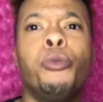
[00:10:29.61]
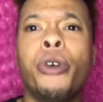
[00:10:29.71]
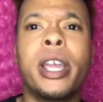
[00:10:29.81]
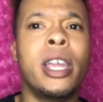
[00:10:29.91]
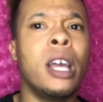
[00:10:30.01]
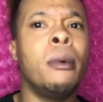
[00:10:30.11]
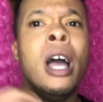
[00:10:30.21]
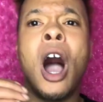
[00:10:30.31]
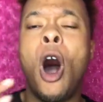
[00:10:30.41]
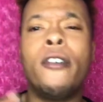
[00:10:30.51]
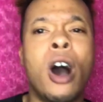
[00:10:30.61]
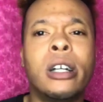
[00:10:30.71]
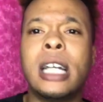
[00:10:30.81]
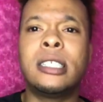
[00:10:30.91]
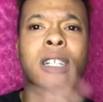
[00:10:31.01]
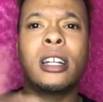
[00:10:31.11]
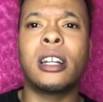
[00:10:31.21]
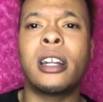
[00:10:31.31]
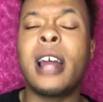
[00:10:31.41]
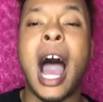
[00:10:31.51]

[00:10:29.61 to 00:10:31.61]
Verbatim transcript: bring him of all that, da, da, da,